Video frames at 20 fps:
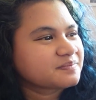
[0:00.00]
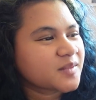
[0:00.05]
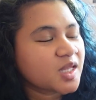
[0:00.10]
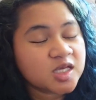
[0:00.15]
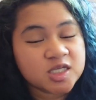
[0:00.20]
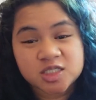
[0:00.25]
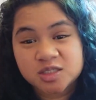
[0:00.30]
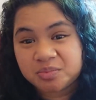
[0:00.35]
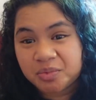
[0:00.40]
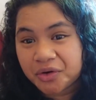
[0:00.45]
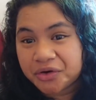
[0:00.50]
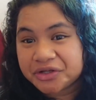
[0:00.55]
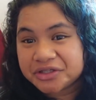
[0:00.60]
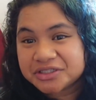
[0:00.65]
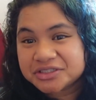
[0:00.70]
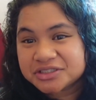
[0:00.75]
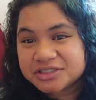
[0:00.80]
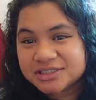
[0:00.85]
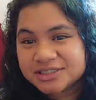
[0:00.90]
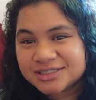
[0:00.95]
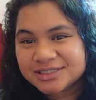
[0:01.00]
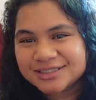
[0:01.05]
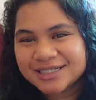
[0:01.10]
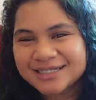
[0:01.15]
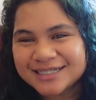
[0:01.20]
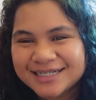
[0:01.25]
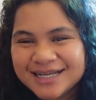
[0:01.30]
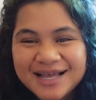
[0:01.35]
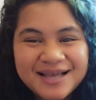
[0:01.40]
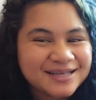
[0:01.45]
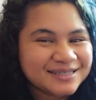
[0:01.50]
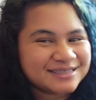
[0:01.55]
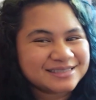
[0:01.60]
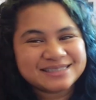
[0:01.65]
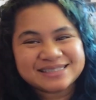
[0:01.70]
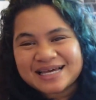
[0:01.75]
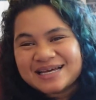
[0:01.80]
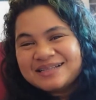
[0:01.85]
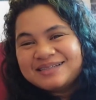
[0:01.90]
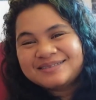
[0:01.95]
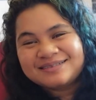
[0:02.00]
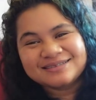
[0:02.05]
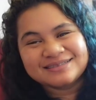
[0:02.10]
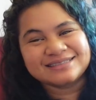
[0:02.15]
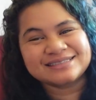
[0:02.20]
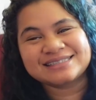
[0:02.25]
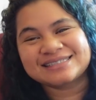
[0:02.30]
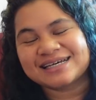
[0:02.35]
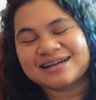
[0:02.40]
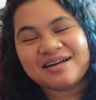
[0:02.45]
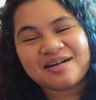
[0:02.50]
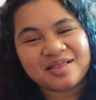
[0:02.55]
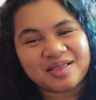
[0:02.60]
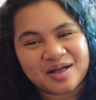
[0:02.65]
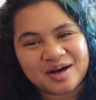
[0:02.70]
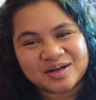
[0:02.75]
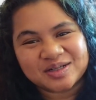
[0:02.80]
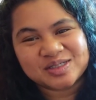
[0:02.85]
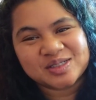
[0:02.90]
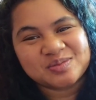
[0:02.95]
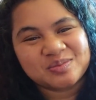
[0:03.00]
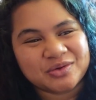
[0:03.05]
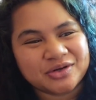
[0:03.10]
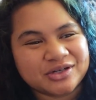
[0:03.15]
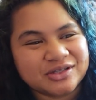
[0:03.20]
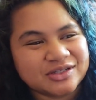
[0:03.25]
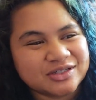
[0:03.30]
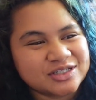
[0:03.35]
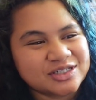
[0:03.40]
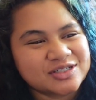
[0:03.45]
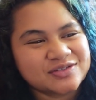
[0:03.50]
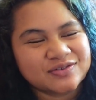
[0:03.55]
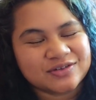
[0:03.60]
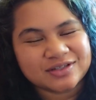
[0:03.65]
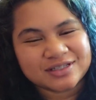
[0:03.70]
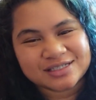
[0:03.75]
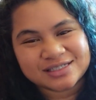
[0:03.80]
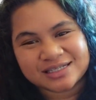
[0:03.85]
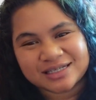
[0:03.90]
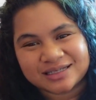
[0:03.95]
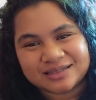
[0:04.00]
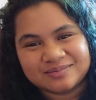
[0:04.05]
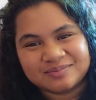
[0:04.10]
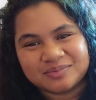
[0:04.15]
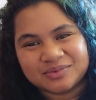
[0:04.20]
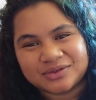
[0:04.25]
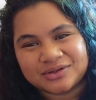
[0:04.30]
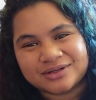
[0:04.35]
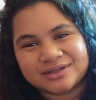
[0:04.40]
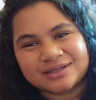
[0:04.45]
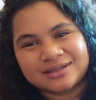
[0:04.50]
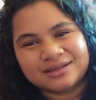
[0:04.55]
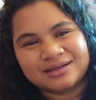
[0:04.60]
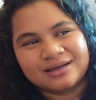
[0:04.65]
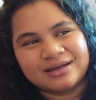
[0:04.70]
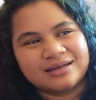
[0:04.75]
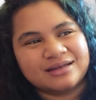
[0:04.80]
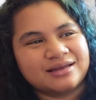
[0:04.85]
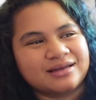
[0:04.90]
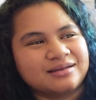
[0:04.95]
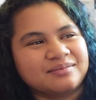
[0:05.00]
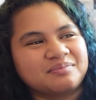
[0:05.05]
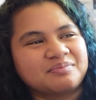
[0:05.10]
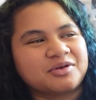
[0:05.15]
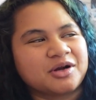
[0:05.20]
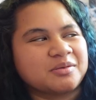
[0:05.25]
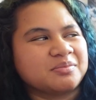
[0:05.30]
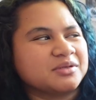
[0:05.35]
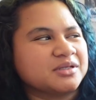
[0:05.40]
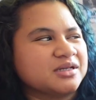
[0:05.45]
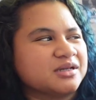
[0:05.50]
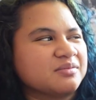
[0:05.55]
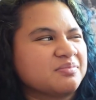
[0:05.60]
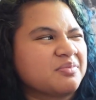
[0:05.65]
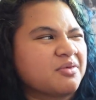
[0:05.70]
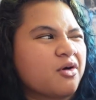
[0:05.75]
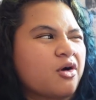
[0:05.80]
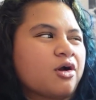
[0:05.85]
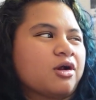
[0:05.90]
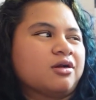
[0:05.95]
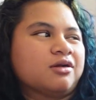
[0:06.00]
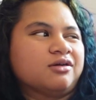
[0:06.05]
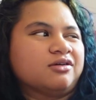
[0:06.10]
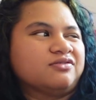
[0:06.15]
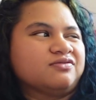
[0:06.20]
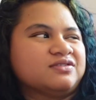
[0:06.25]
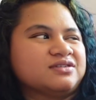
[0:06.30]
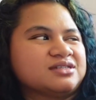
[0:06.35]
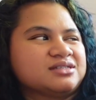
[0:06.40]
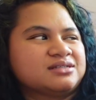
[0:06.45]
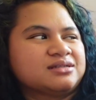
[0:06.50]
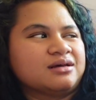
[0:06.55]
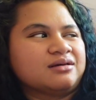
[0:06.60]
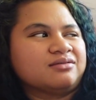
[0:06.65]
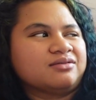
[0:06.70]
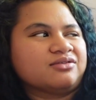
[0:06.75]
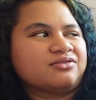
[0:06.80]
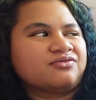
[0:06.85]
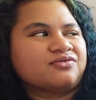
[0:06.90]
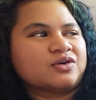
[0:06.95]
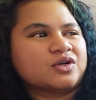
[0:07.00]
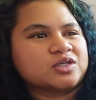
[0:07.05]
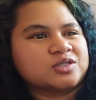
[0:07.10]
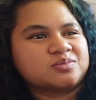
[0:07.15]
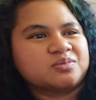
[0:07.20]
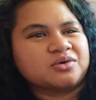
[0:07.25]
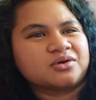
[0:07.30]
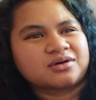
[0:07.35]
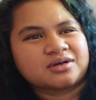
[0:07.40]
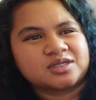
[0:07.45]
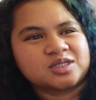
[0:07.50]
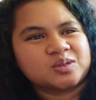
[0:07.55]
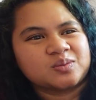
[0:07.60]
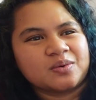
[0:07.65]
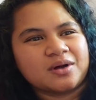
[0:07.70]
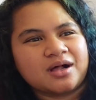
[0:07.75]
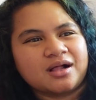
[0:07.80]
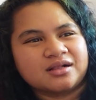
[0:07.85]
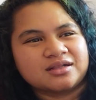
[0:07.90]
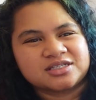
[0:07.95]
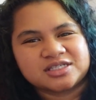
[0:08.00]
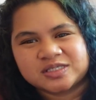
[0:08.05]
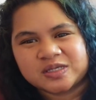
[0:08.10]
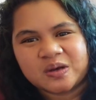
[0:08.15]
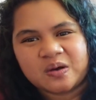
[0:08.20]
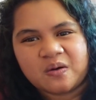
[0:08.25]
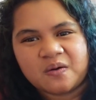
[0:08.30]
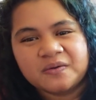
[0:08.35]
Spoilers, because I literally said a lot of spoilers for the second book and probably a part of the first book as well. So,